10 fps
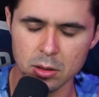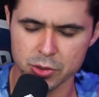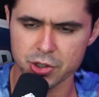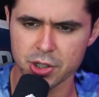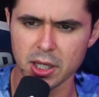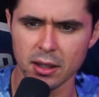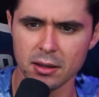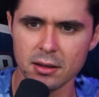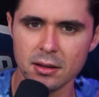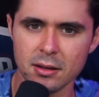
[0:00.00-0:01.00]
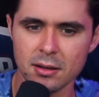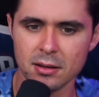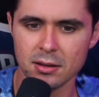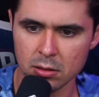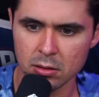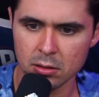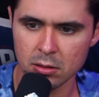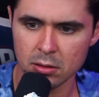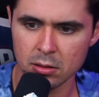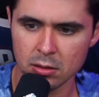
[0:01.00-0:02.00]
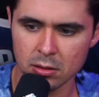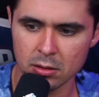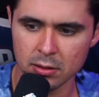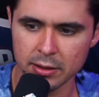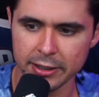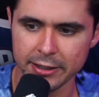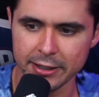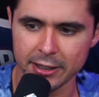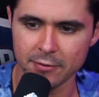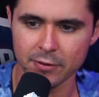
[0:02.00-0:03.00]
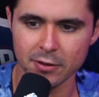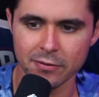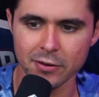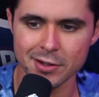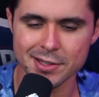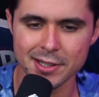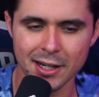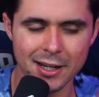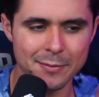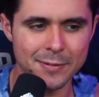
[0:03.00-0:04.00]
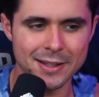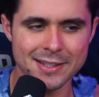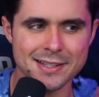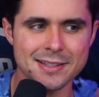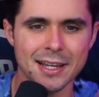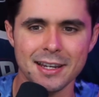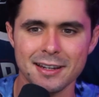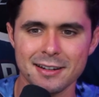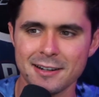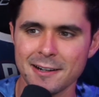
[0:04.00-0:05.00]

shit.He hit him for the first time. Insane.